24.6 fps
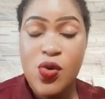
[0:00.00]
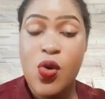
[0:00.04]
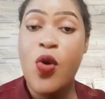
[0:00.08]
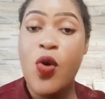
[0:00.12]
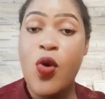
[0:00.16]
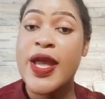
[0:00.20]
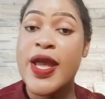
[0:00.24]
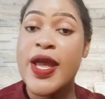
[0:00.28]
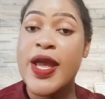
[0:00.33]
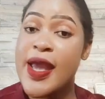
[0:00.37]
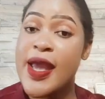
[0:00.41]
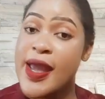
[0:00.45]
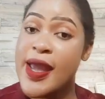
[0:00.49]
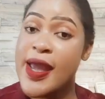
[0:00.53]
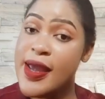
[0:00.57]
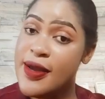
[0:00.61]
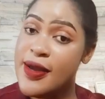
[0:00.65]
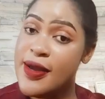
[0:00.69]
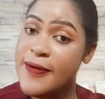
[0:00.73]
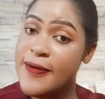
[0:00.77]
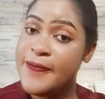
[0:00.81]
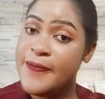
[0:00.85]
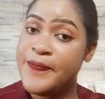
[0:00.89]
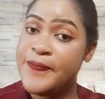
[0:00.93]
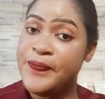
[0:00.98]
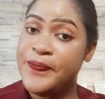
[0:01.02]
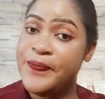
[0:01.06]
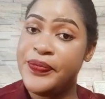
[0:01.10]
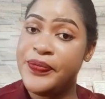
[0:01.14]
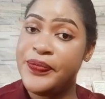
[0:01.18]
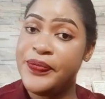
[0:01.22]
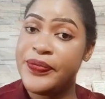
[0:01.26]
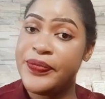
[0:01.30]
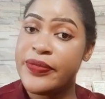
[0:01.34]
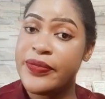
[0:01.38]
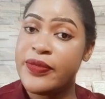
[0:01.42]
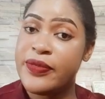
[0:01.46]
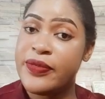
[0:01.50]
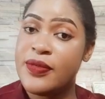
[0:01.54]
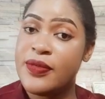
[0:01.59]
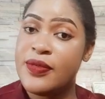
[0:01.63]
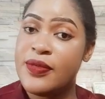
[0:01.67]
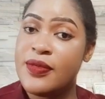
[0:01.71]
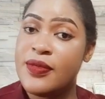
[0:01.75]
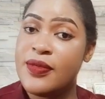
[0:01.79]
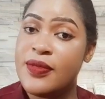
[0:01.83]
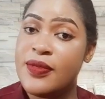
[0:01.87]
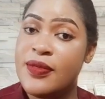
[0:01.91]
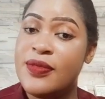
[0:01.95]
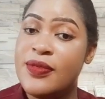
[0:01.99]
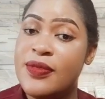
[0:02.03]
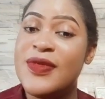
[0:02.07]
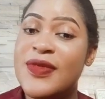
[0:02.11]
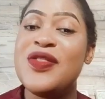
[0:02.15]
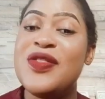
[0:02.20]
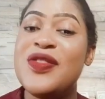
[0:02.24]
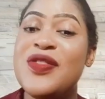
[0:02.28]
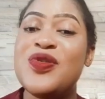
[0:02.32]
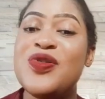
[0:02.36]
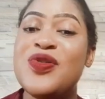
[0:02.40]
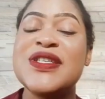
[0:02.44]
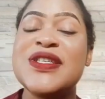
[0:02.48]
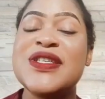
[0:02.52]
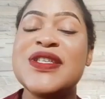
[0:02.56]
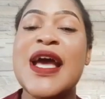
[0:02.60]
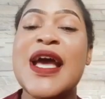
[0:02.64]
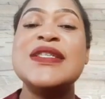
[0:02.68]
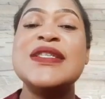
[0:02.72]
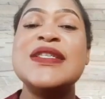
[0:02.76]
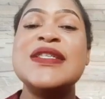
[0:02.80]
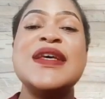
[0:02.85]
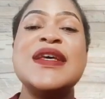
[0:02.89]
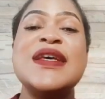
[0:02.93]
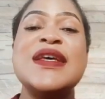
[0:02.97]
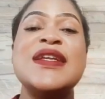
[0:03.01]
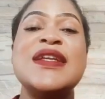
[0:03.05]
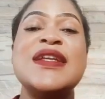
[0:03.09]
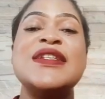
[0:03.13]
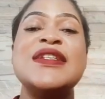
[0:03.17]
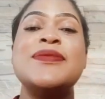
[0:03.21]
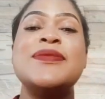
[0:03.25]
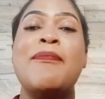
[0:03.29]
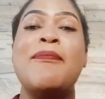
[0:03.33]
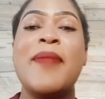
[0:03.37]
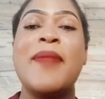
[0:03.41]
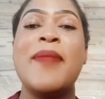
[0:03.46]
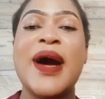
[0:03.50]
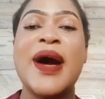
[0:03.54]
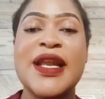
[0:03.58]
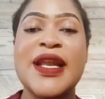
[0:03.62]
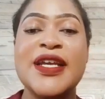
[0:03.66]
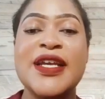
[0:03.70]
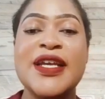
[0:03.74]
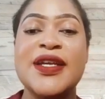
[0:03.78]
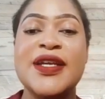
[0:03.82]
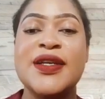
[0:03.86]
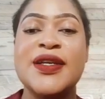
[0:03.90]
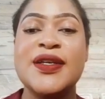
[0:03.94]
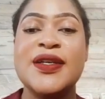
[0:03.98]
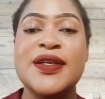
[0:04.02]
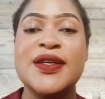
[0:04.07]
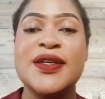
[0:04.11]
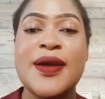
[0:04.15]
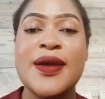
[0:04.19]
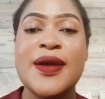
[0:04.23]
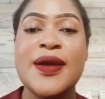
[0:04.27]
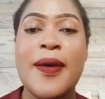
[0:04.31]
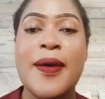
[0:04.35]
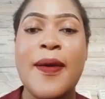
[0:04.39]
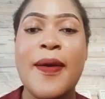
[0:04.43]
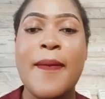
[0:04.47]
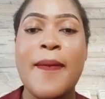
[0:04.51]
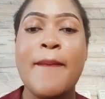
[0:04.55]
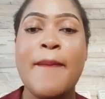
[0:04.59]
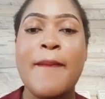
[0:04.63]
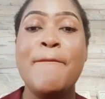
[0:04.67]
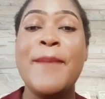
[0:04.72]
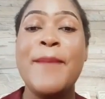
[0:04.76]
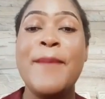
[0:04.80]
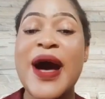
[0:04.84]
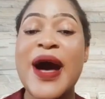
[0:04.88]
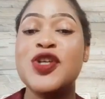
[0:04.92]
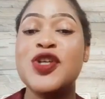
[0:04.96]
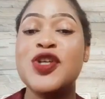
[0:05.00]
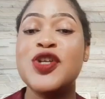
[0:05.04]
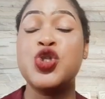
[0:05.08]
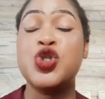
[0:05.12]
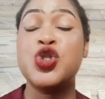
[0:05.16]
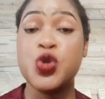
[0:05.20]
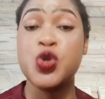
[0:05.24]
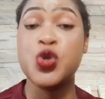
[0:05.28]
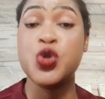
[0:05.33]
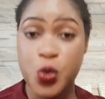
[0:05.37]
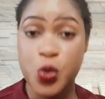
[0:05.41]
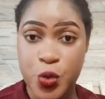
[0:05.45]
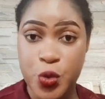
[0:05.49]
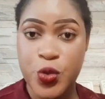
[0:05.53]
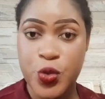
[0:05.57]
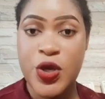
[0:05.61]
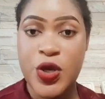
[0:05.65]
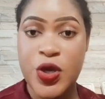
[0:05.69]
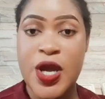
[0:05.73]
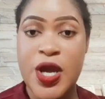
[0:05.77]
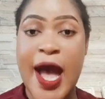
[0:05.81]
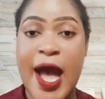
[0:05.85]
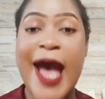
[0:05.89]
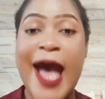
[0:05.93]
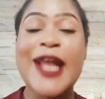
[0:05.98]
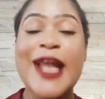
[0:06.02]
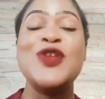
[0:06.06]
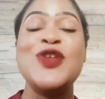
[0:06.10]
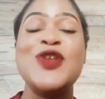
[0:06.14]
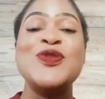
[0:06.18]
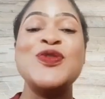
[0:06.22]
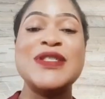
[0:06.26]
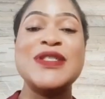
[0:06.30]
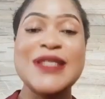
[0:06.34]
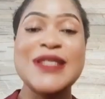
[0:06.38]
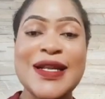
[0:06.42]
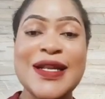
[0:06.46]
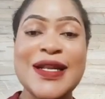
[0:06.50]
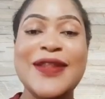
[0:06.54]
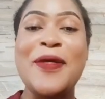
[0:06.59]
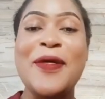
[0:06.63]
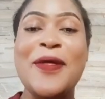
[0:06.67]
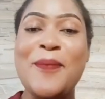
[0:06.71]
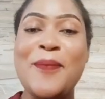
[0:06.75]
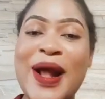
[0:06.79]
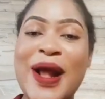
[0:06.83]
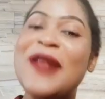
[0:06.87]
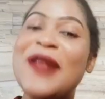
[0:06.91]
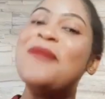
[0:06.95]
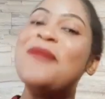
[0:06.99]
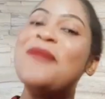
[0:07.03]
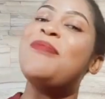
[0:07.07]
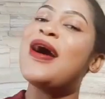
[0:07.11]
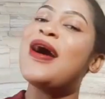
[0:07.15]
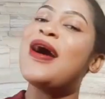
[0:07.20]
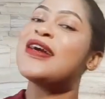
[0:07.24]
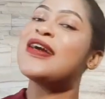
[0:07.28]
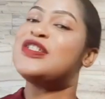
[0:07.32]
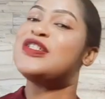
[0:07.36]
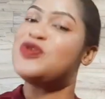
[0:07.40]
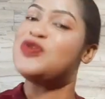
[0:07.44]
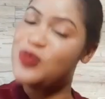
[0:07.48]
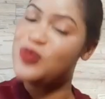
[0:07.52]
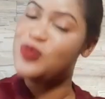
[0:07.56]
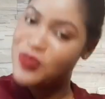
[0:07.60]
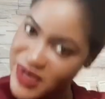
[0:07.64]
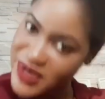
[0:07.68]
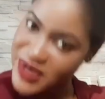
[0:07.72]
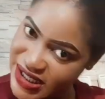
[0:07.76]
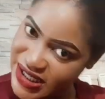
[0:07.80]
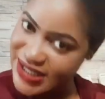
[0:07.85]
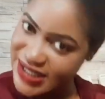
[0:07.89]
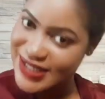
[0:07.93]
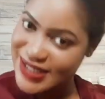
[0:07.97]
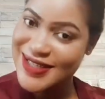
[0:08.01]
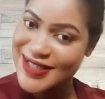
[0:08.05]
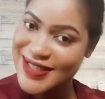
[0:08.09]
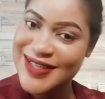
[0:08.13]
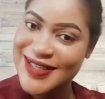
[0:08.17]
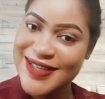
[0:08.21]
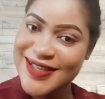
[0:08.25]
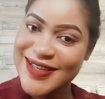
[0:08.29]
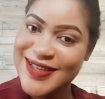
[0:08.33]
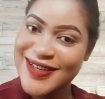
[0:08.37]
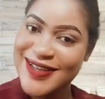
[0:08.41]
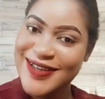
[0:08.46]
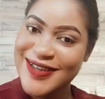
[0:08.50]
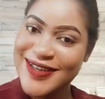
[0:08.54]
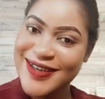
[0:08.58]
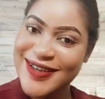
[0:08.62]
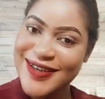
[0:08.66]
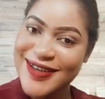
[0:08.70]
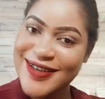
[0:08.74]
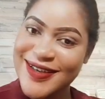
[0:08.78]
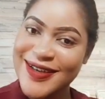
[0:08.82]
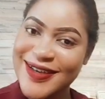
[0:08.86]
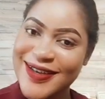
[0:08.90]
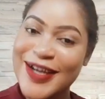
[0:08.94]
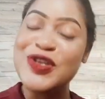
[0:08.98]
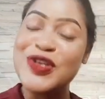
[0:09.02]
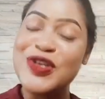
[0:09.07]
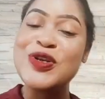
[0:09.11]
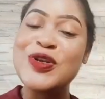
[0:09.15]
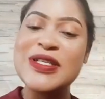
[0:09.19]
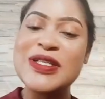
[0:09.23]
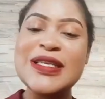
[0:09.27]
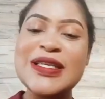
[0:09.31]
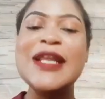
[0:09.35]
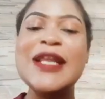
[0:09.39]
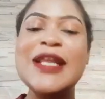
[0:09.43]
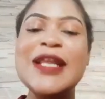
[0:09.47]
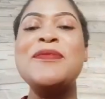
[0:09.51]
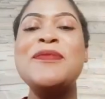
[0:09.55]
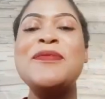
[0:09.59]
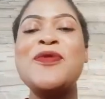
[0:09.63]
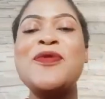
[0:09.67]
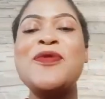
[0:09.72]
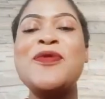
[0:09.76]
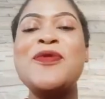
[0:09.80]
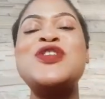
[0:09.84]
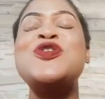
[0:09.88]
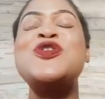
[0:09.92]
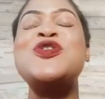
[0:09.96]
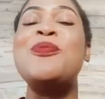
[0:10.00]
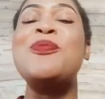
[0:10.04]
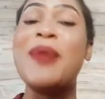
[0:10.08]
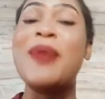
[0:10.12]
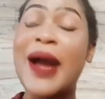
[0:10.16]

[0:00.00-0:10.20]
Okay, then those I sent money back to, and you send the money back to me and you're not telling me what you're